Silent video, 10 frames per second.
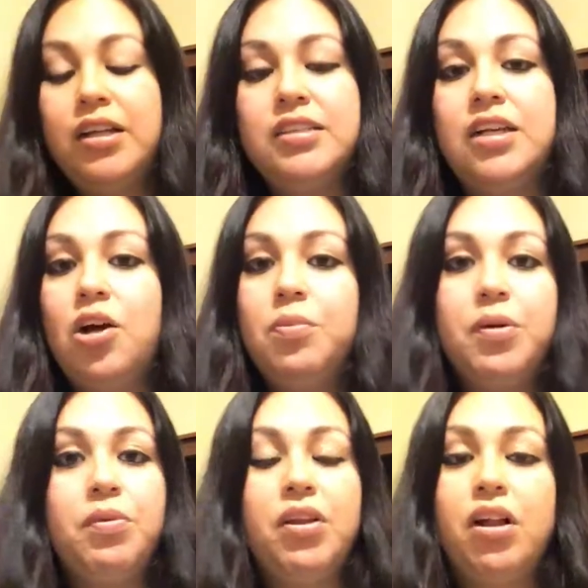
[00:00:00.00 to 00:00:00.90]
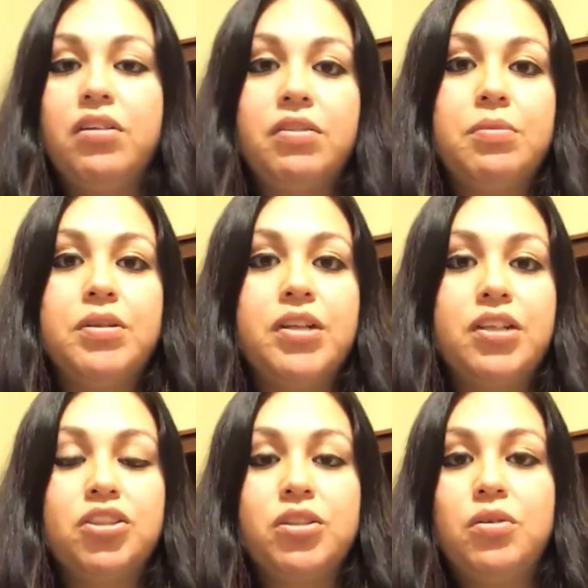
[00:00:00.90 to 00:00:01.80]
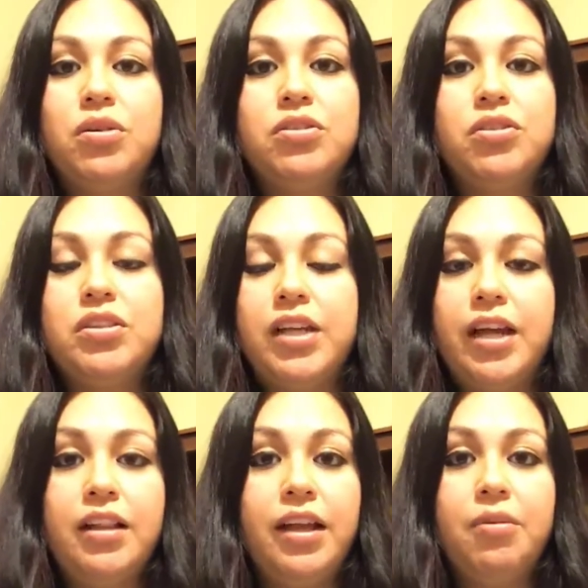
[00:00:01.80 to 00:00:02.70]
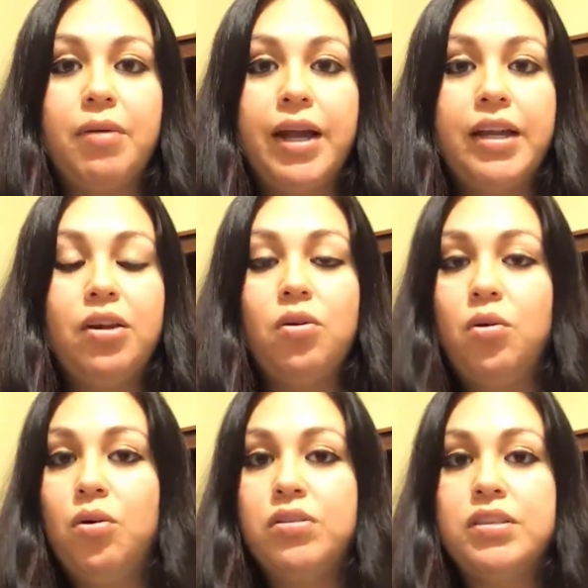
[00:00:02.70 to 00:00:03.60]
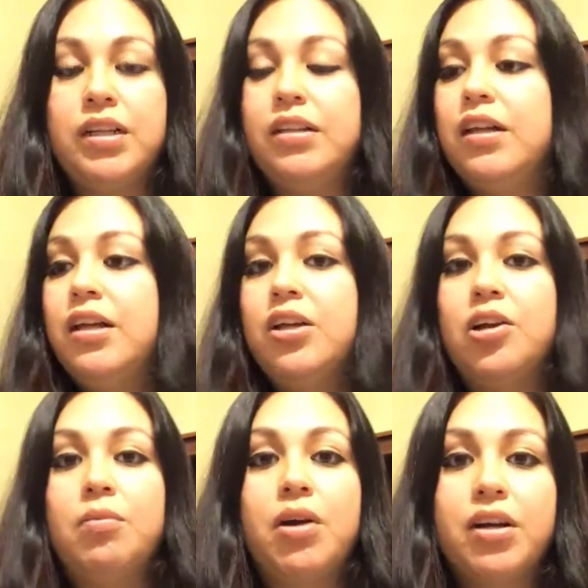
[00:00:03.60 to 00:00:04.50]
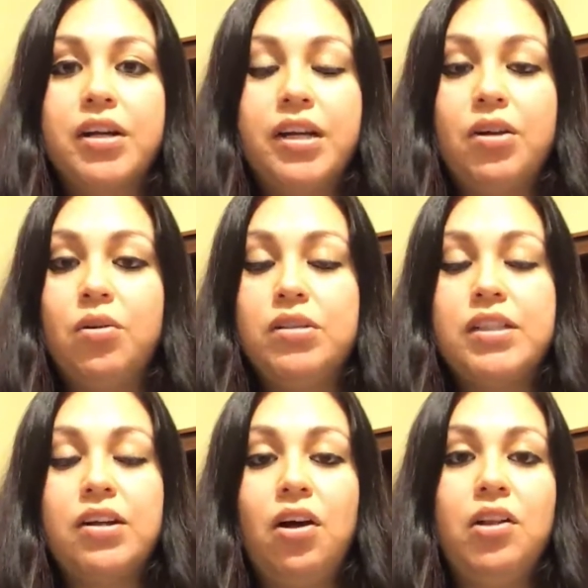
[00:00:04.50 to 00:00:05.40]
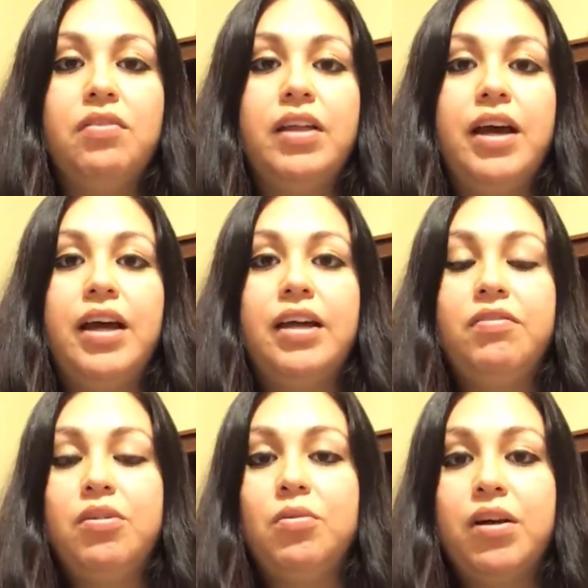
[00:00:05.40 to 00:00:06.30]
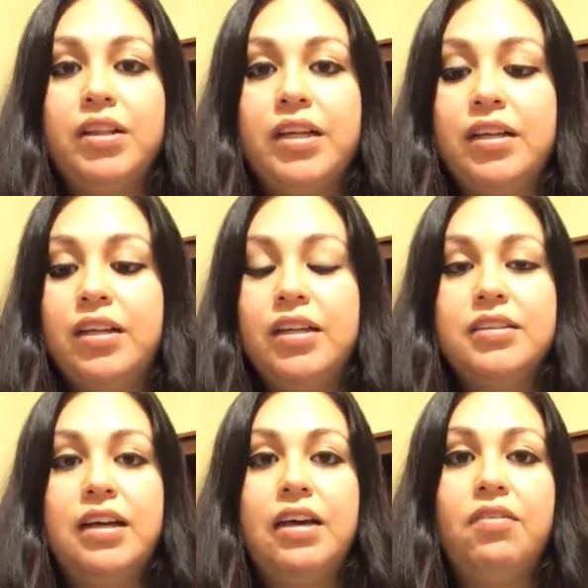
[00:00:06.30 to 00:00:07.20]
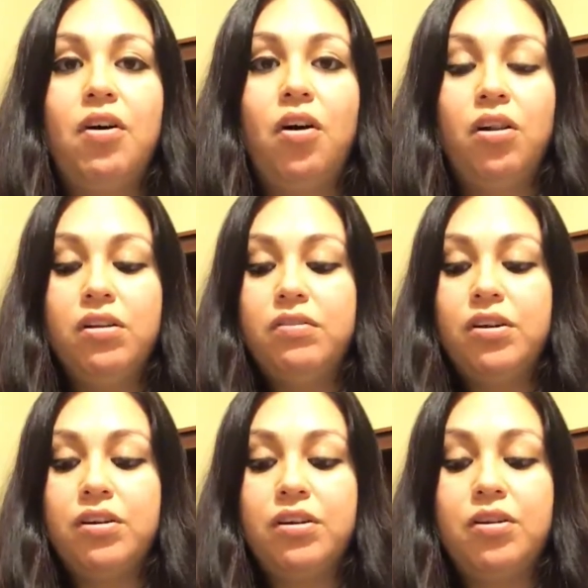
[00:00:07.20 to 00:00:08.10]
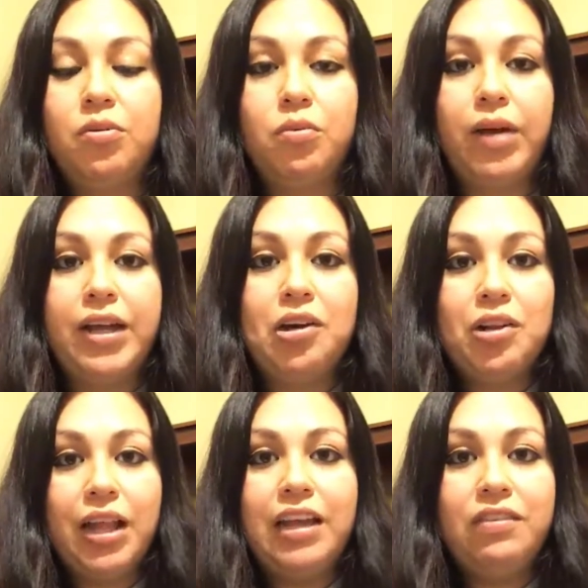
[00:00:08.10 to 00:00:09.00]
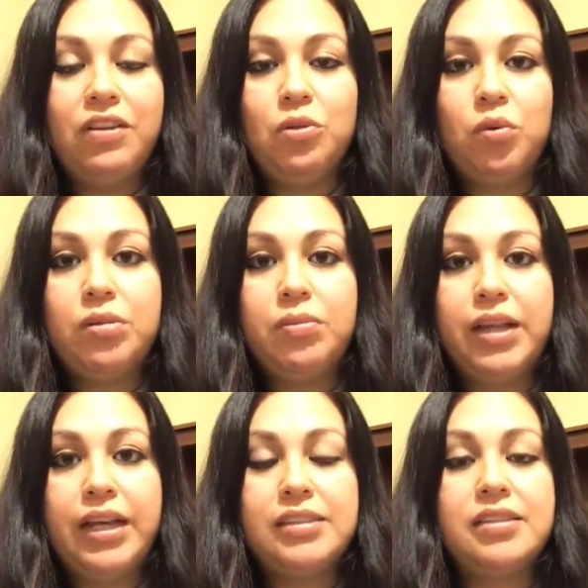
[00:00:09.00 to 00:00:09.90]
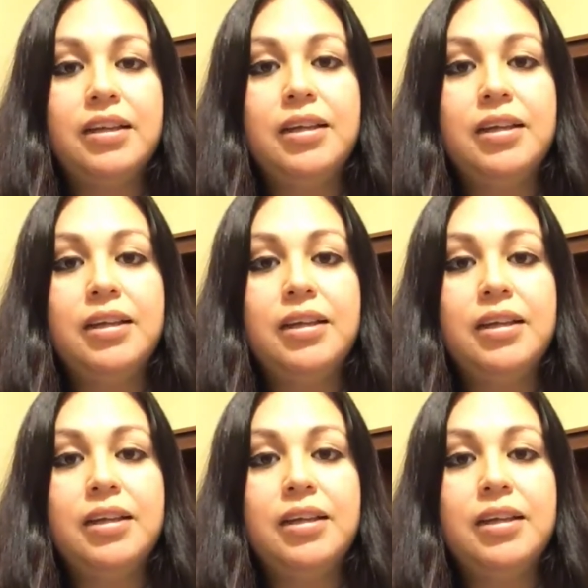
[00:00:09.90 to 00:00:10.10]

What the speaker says: to help you with all of your production goals, your daily writing goals, and your marketing goals, and all of that. If you want it to have all of your writer life in one place,